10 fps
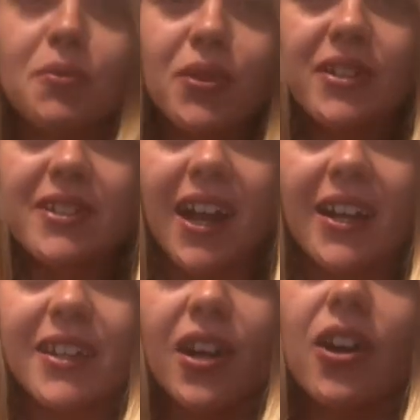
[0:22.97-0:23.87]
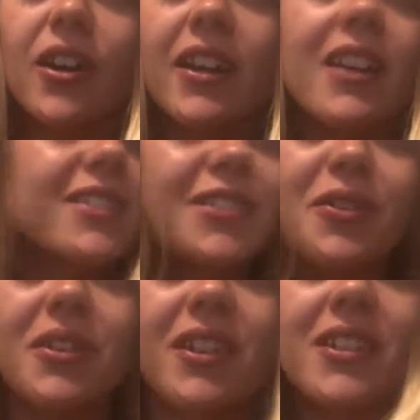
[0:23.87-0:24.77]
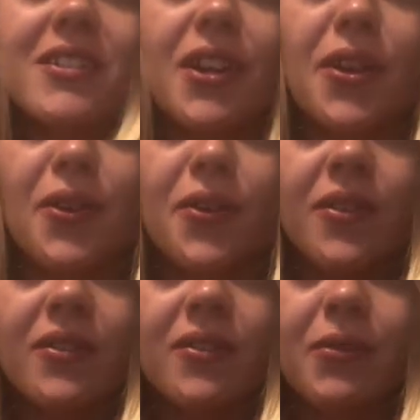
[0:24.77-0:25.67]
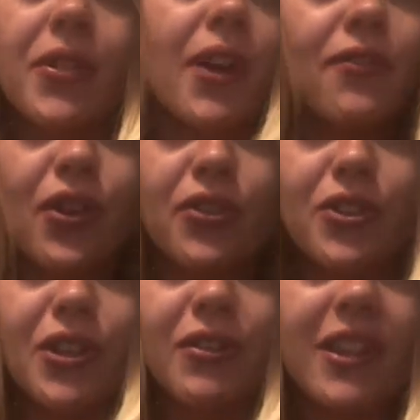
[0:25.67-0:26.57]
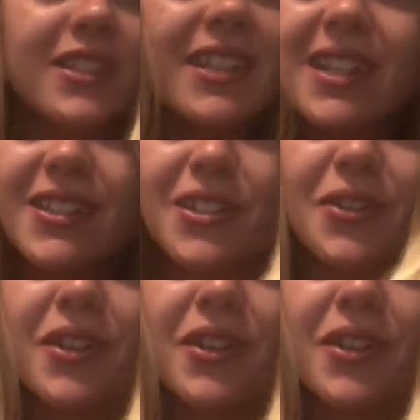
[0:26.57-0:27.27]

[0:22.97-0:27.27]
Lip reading: excited on us doing this, so without further ado, let's get into it.